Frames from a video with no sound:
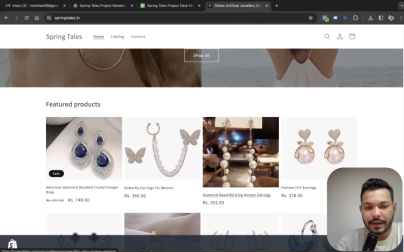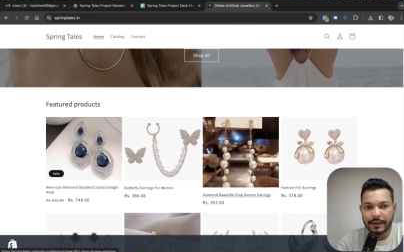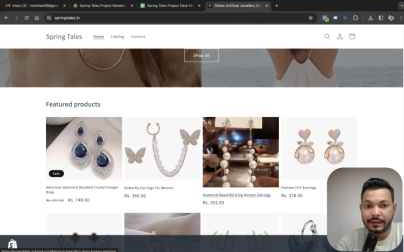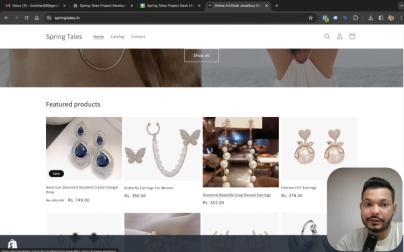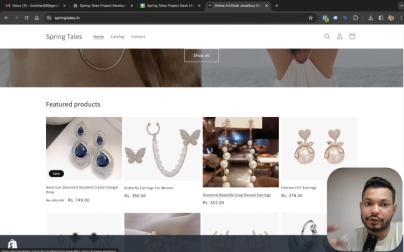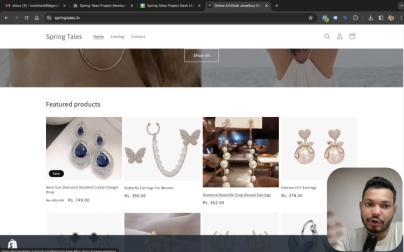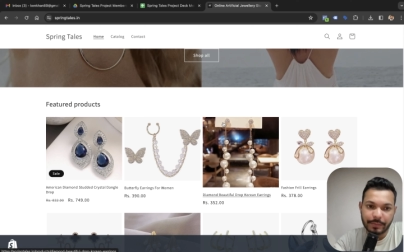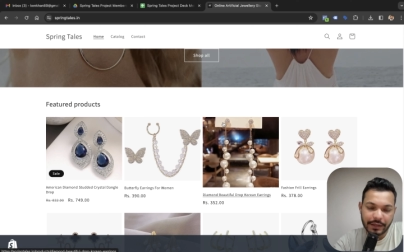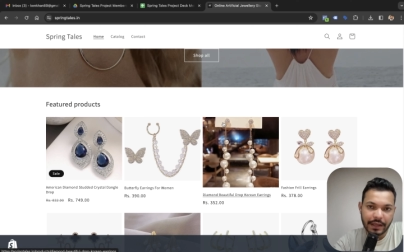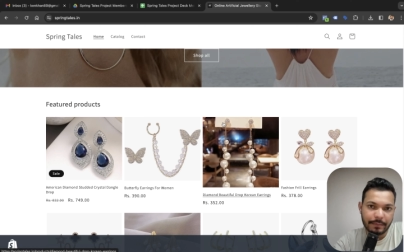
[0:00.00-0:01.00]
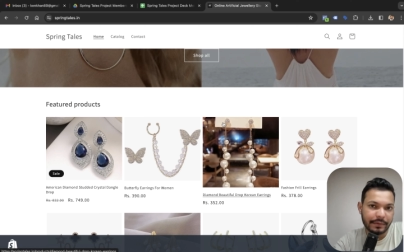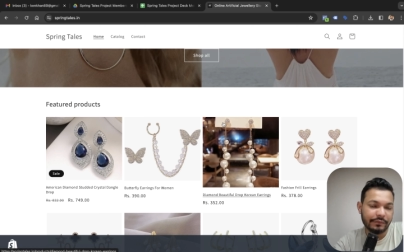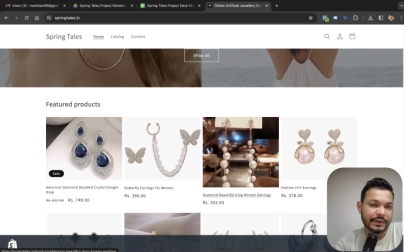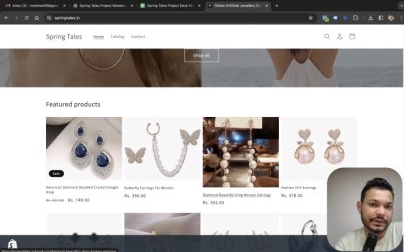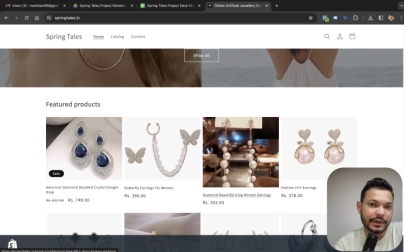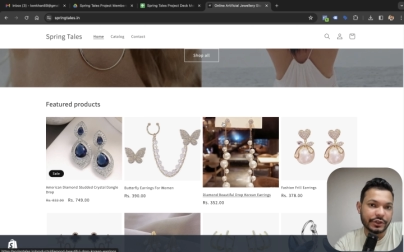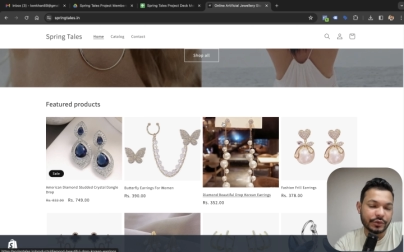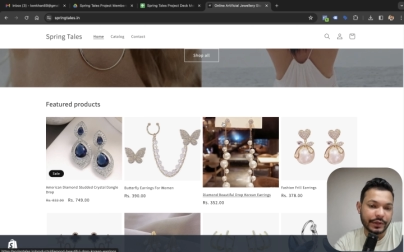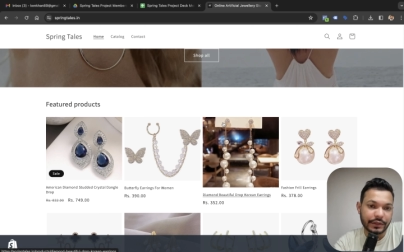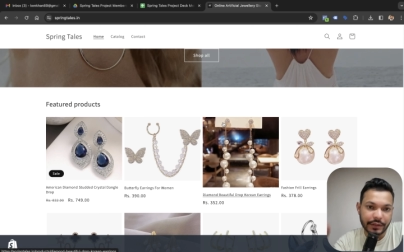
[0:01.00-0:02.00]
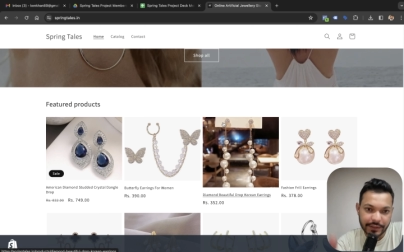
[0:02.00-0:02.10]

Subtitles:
and then the shopping campaign will start showing